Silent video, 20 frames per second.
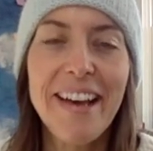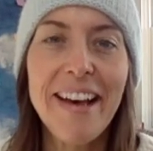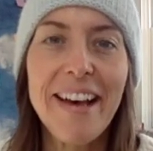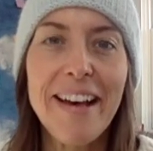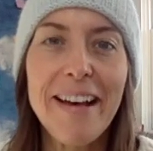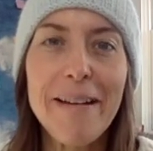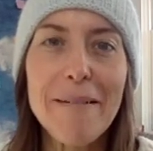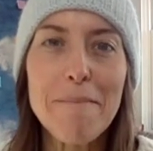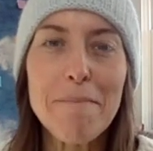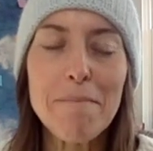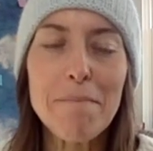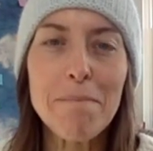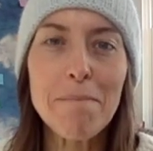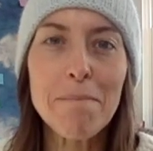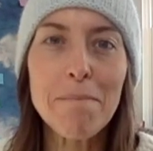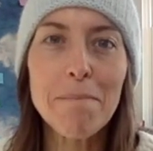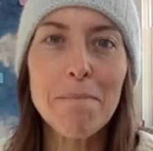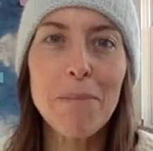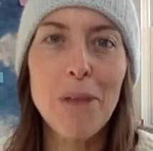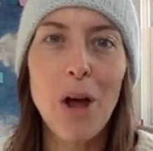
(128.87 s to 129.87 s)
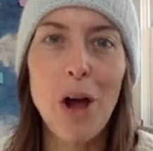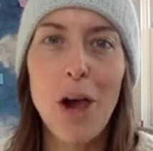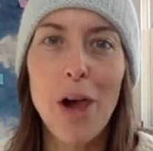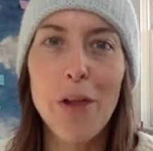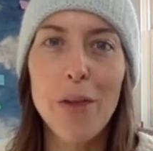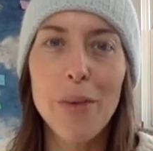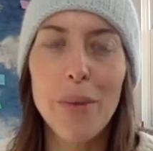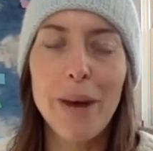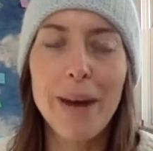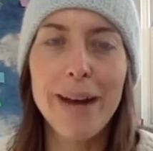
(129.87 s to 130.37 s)

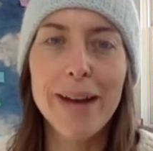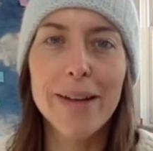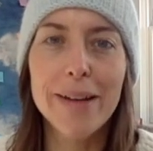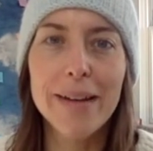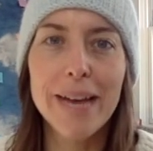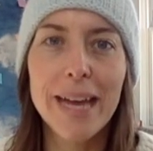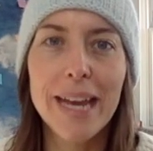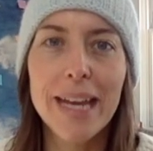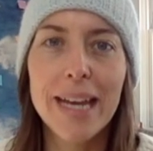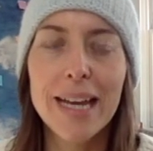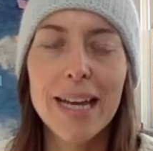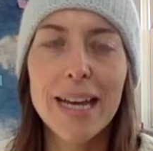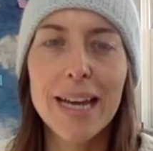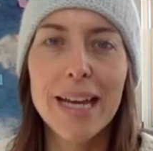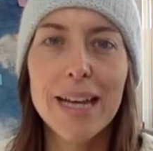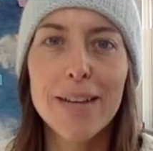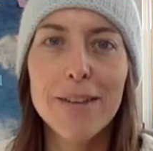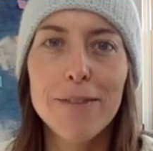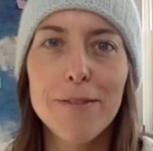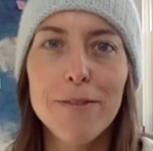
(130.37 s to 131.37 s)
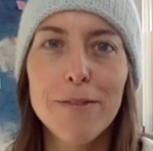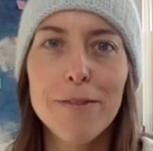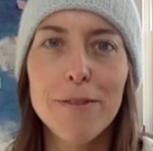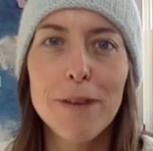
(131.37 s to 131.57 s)
all the while getting kind of